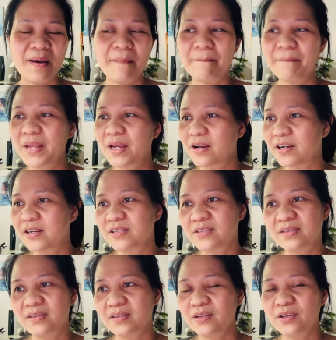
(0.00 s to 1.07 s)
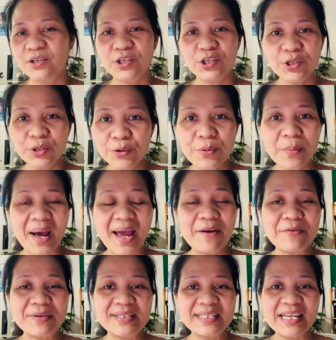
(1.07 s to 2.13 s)
because you might
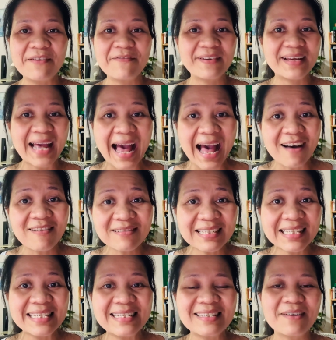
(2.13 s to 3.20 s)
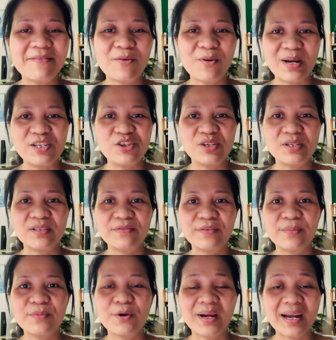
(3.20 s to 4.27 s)
receive countless of questions
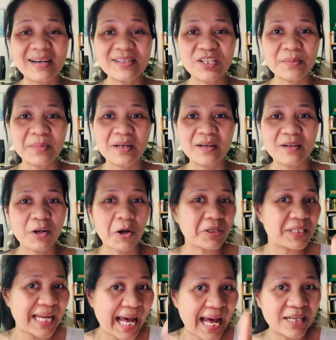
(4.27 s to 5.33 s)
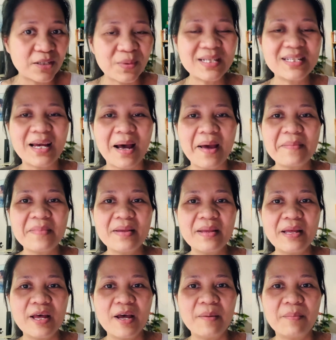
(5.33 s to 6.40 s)
from your customer, not at one time,
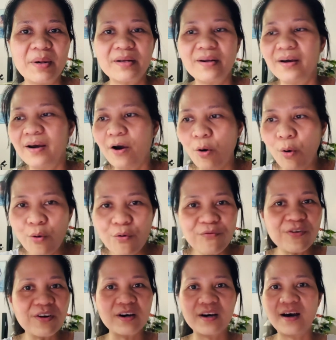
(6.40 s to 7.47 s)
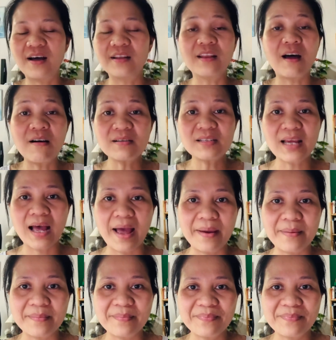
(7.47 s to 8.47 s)
but over a long time.